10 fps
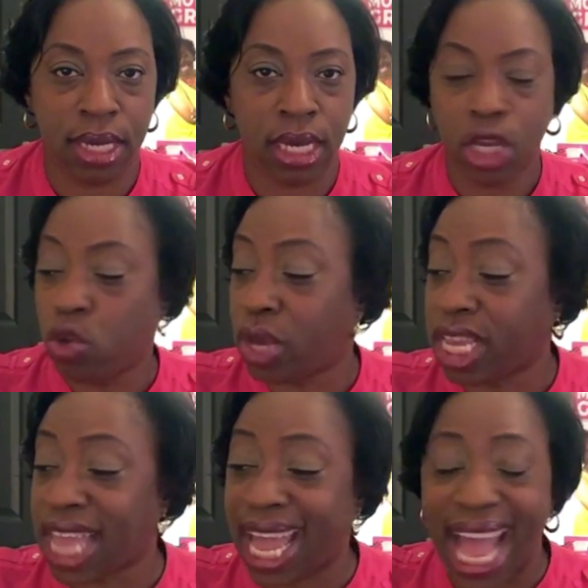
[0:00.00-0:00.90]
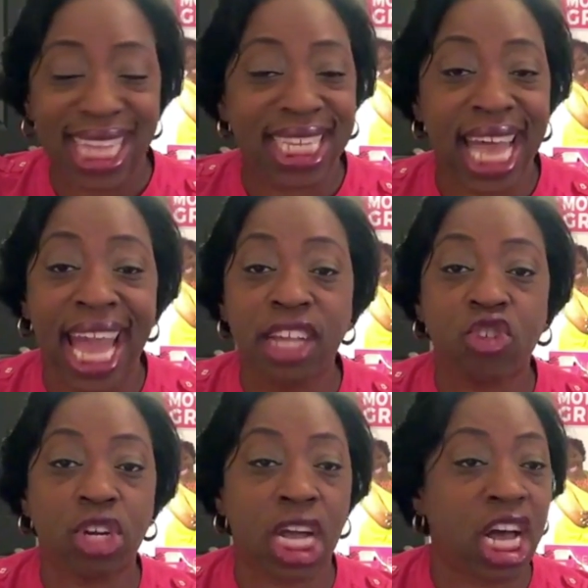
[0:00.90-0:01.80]
They got
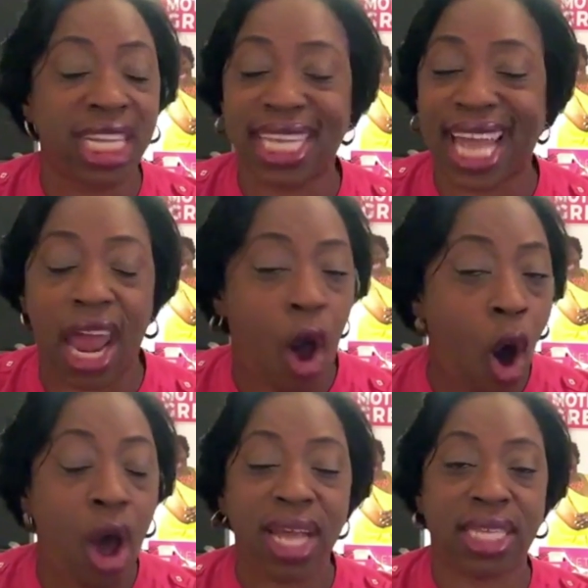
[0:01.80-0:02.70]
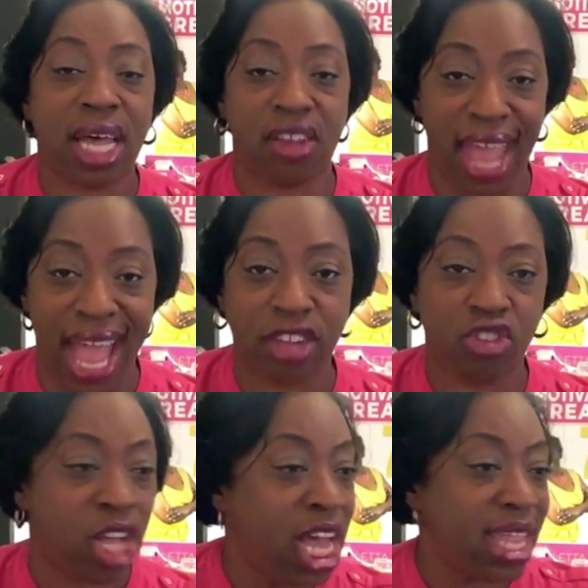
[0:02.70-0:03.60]
taser guns, they got all this other
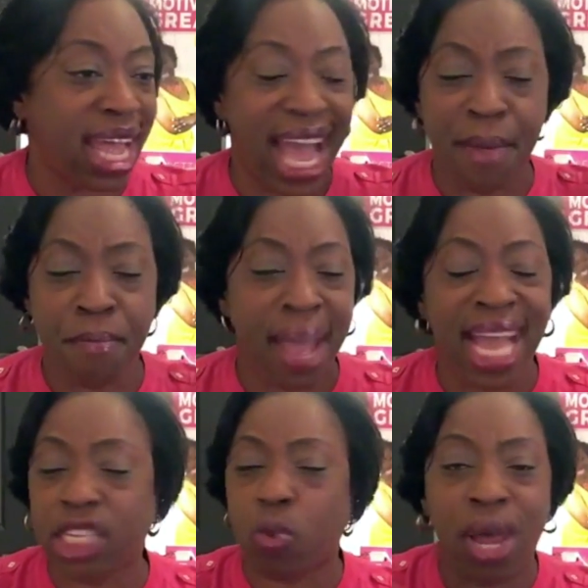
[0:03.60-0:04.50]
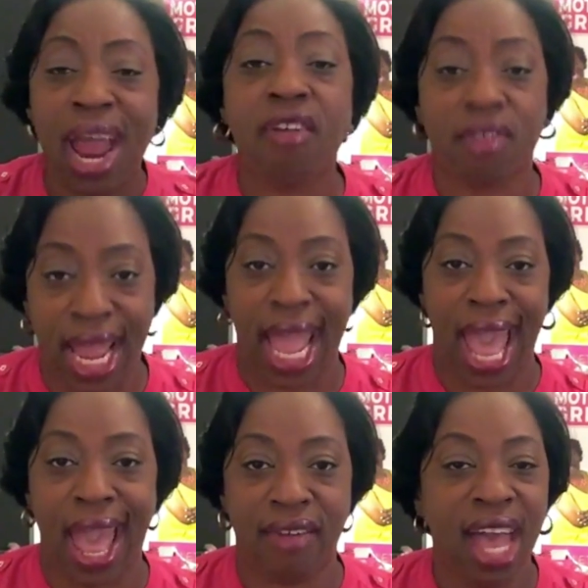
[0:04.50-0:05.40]
extra, they got mace, whatever they
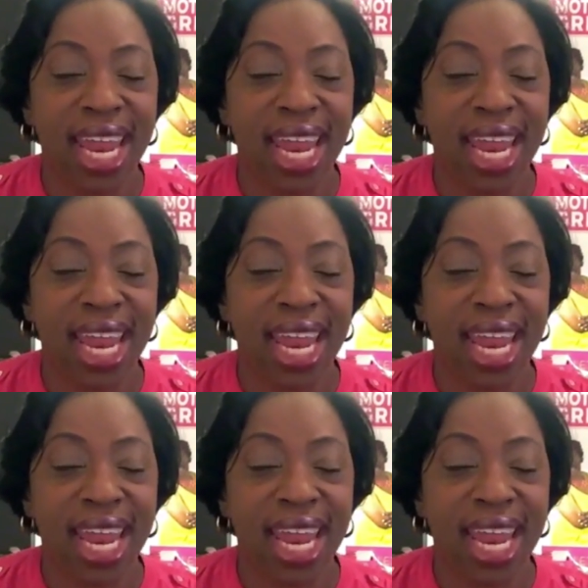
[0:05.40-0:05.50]
have.